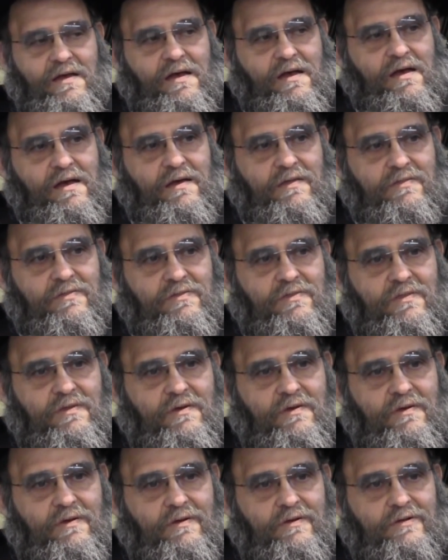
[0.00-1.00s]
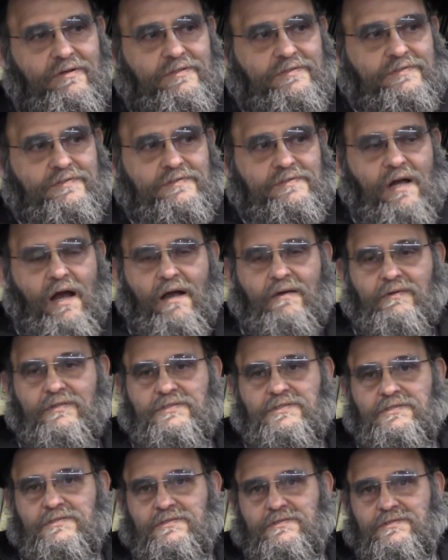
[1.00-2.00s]
And uh, I
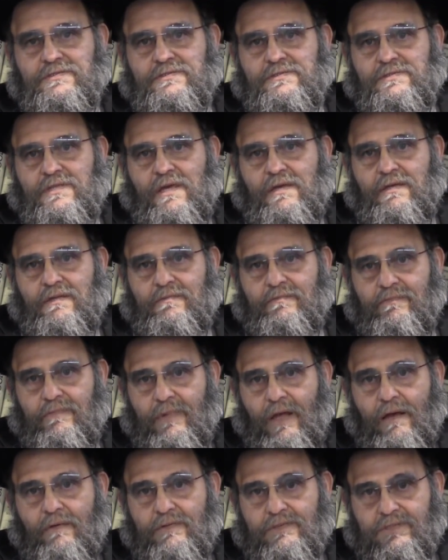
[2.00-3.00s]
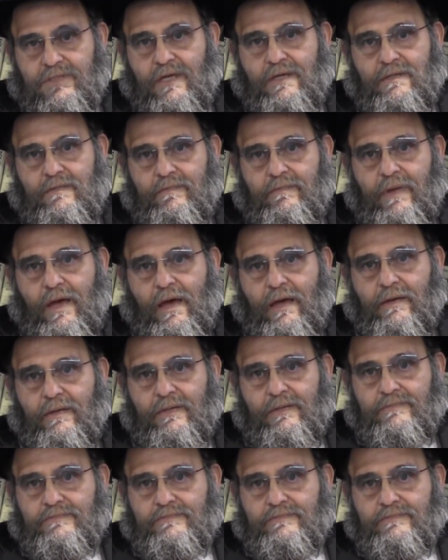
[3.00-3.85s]
wasn't taken. I was taken back